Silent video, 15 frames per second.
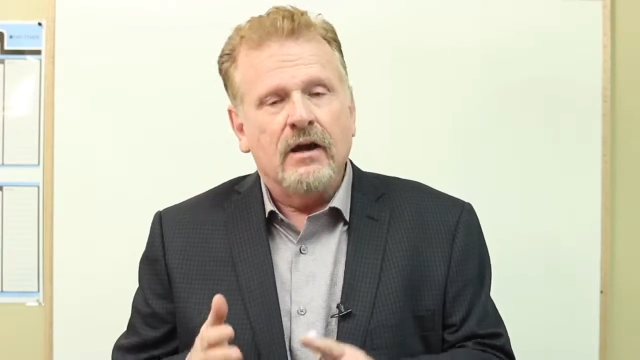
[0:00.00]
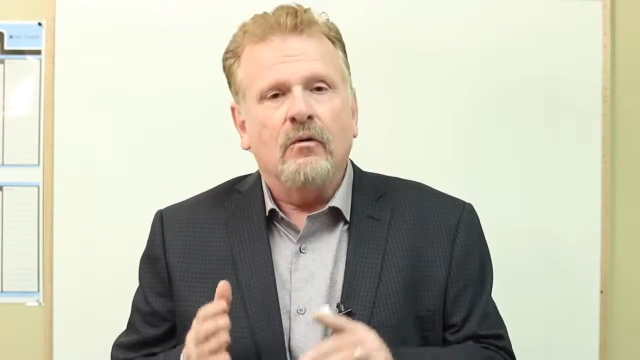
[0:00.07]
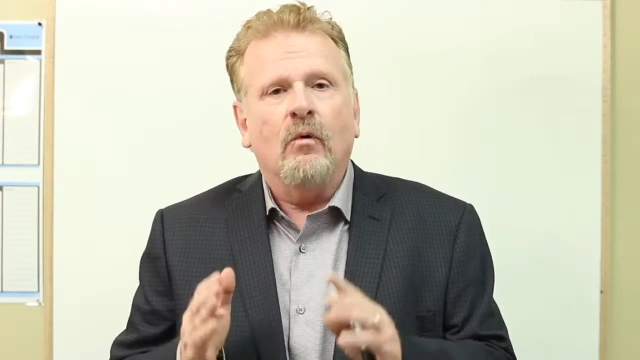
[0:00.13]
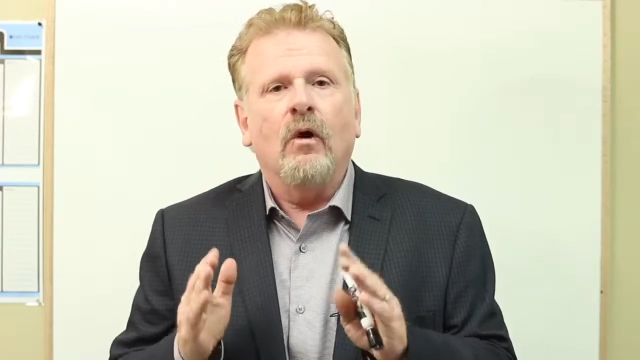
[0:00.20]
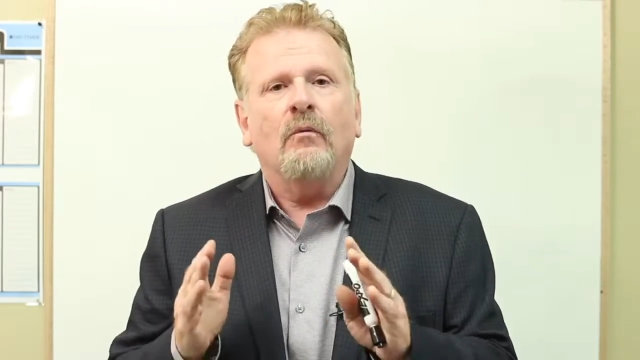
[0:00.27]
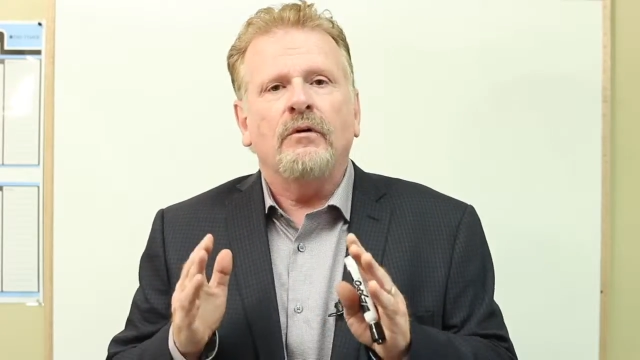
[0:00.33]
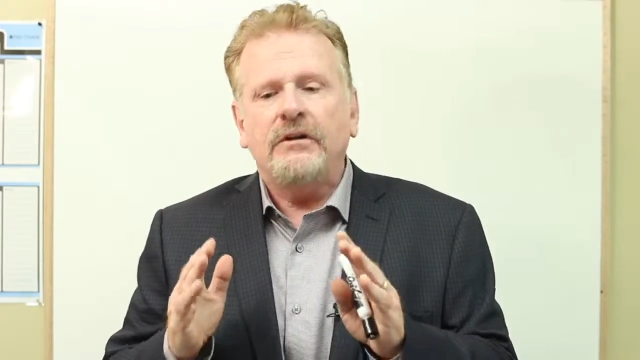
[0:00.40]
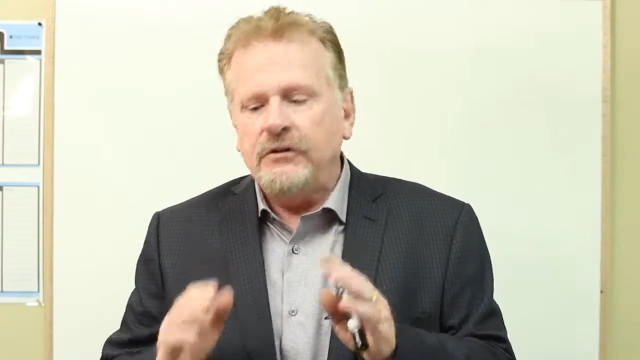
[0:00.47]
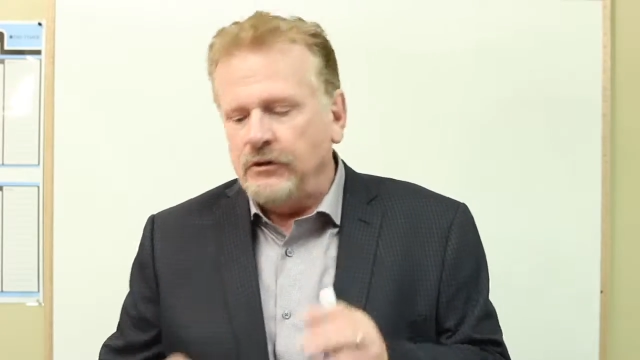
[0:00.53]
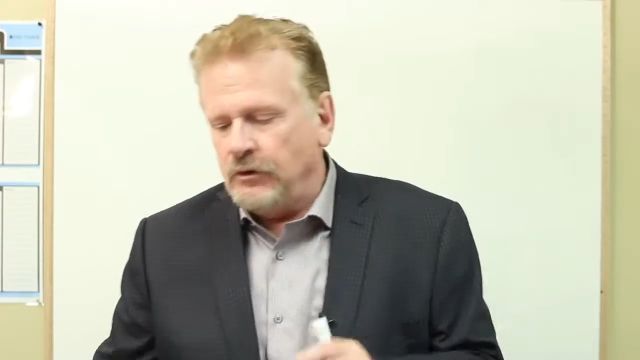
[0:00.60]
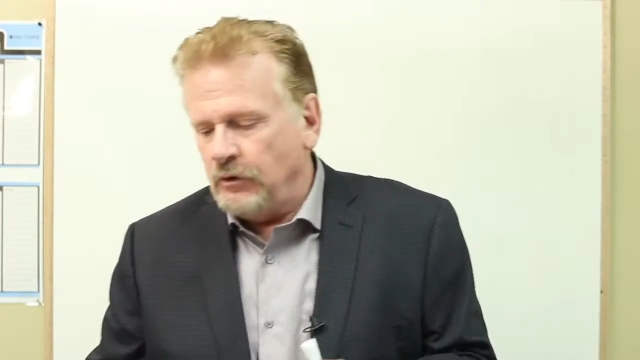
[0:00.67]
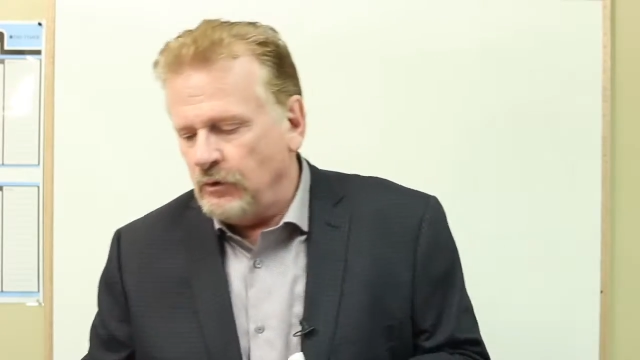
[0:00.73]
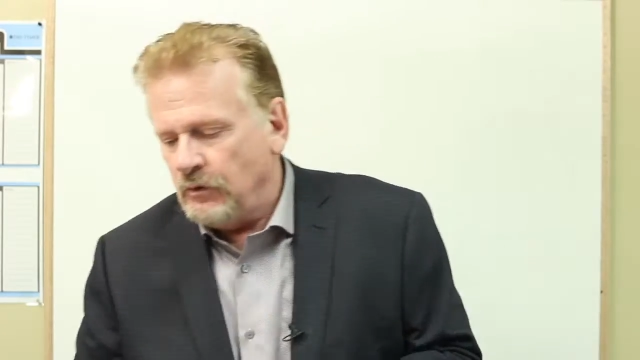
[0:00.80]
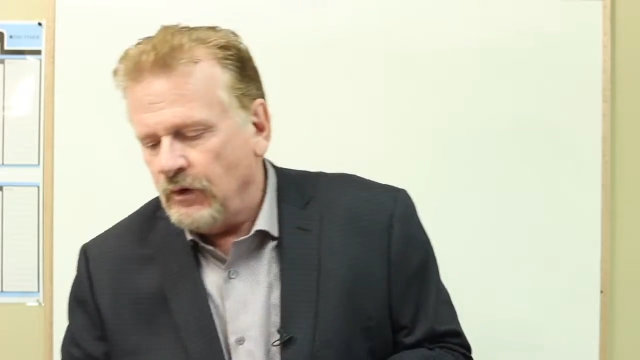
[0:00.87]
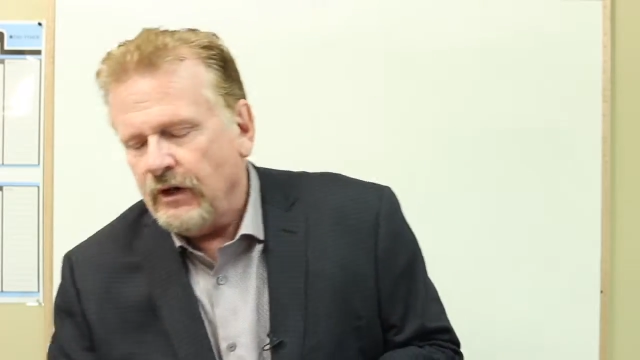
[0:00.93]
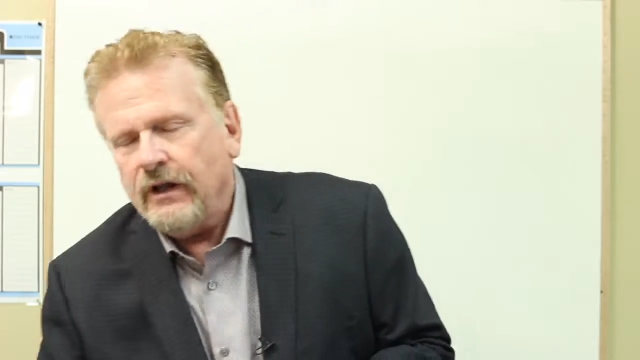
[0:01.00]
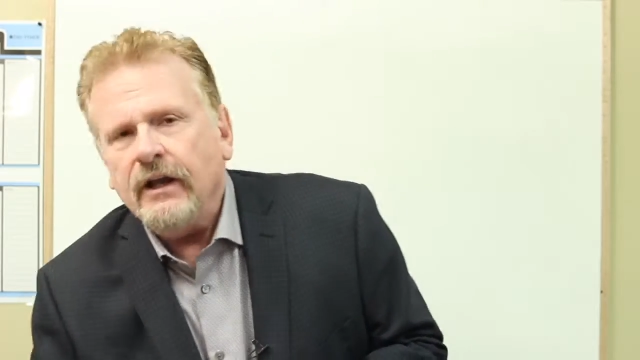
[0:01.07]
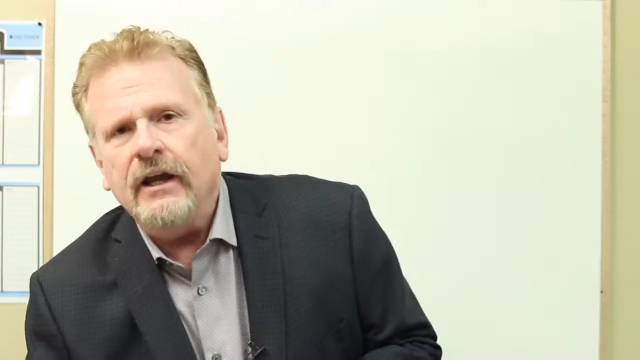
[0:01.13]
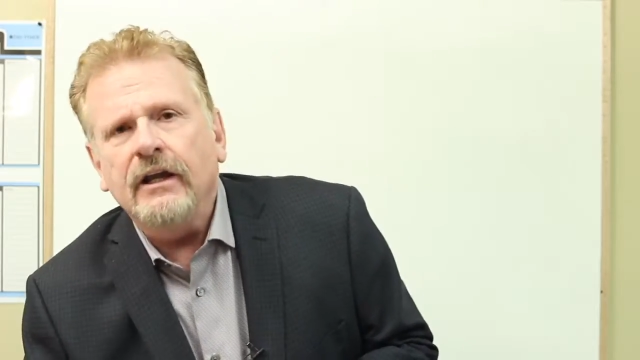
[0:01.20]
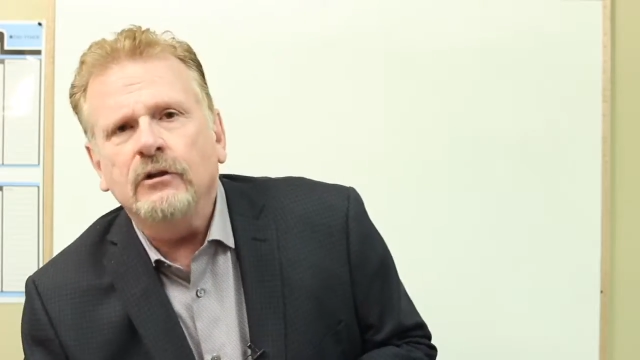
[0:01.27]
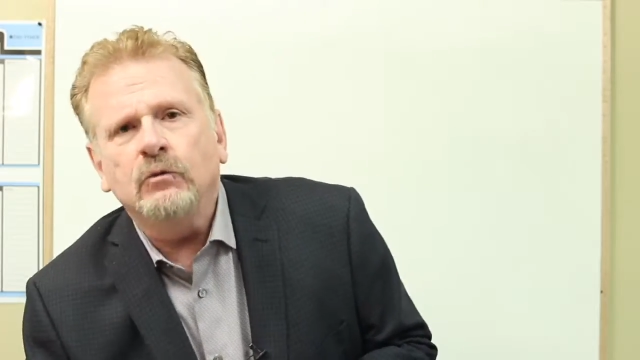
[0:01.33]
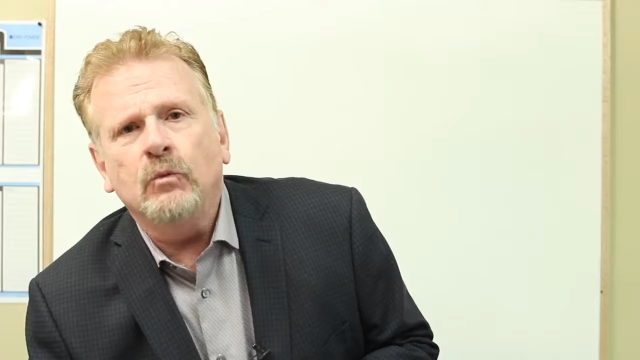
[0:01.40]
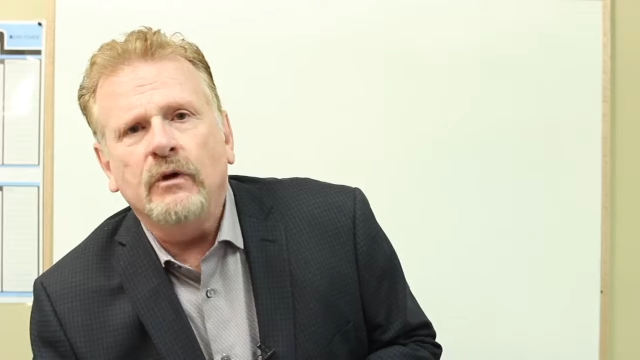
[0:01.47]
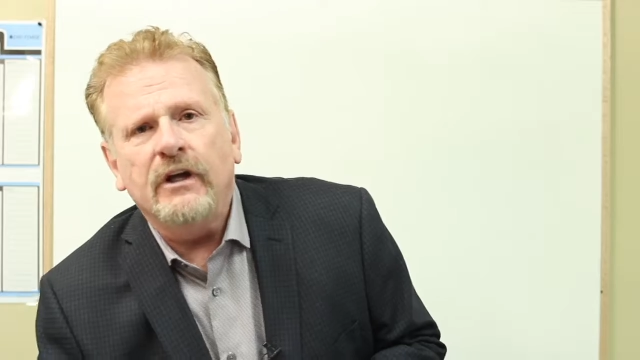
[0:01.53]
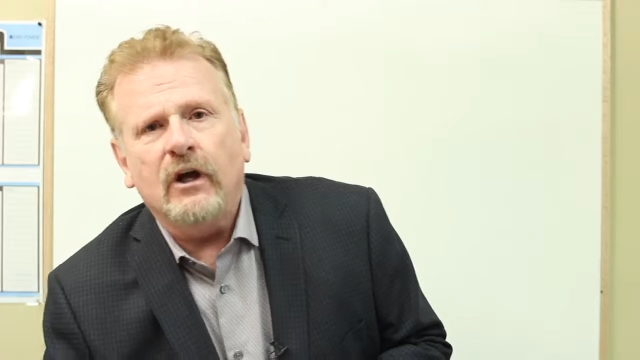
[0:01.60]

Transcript: What we do is we